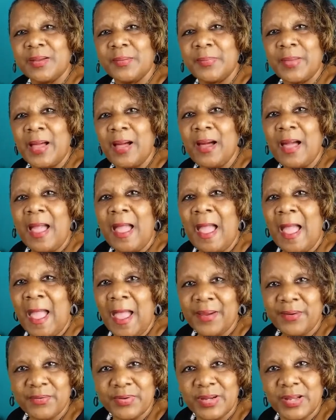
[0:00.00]
about
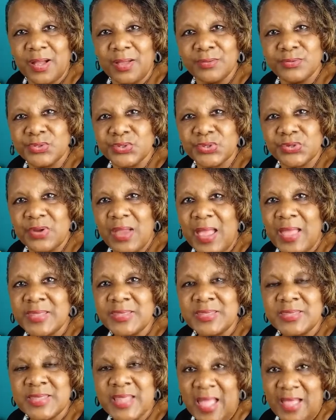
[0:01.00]
agriculture
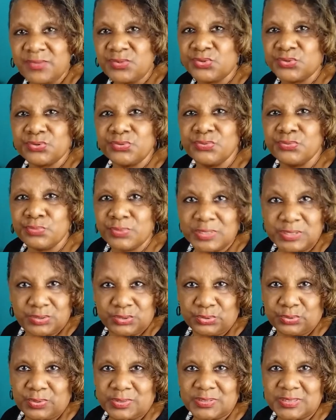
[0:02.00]
and natural
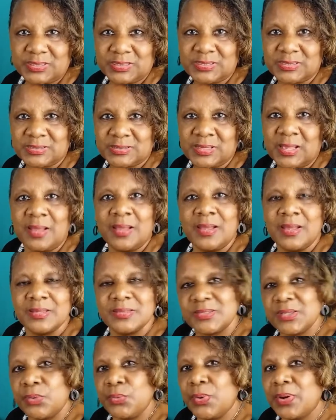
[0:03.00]
resources.
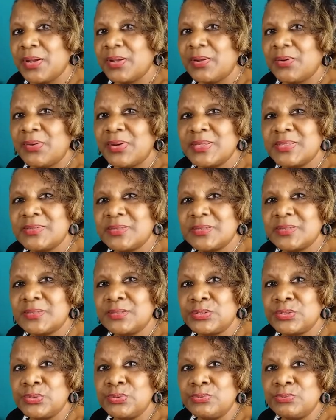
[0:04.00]
So, we're going to
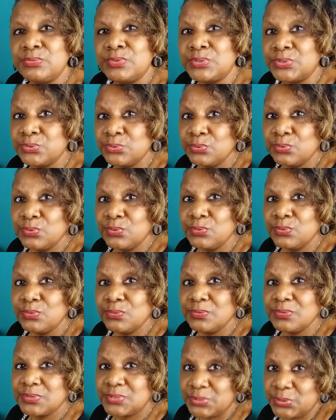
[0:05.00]
do
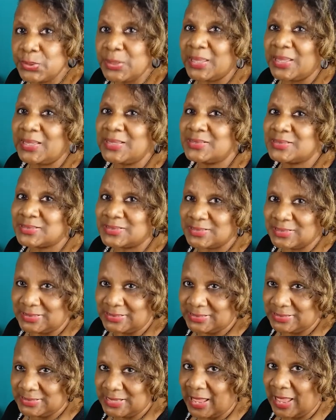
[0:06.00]
dual duty
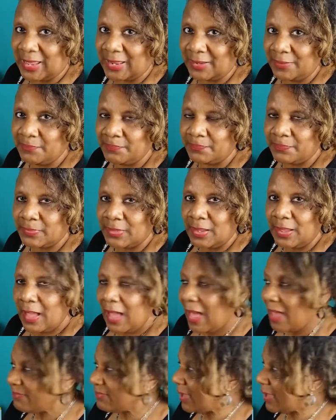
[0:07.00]
today. I've